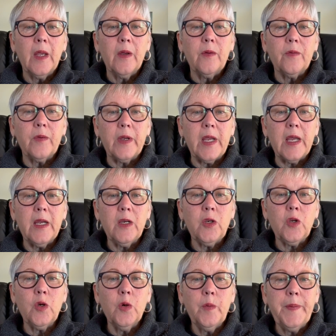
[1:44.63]

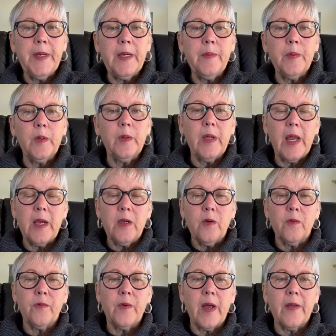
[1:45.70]
Forget your people and your
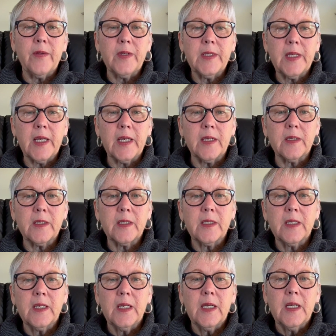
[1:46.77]
father's house.
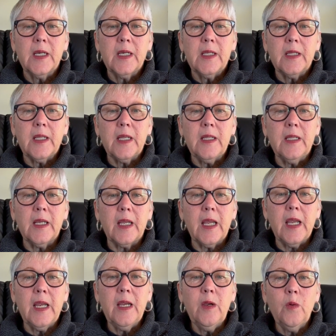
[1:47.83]
Then the
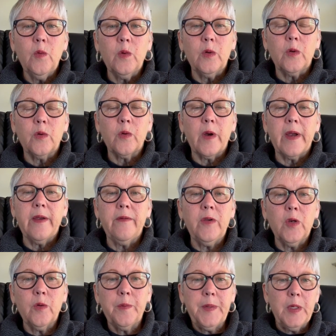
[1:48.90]
king will crave
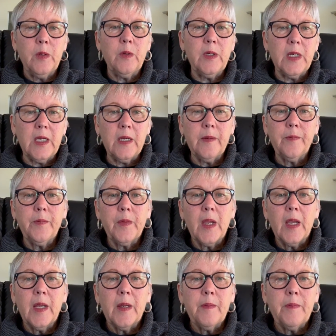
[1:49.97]
your beauty,
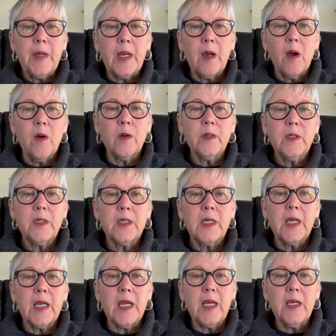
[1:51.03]
because
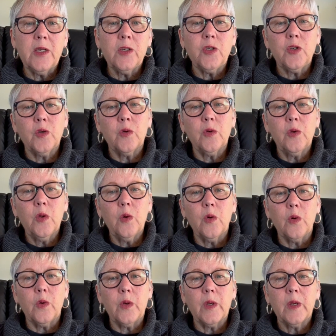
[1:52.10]
he is your
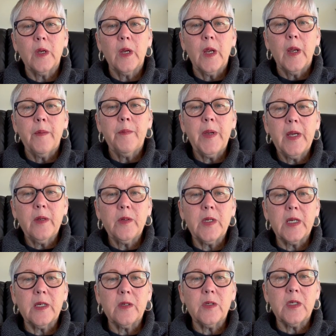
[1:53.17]
lord. Bow
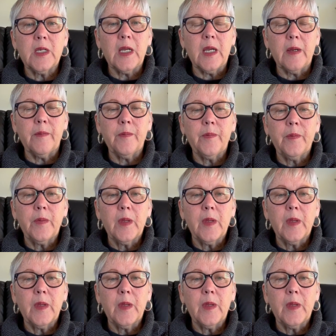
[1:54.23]
down to him.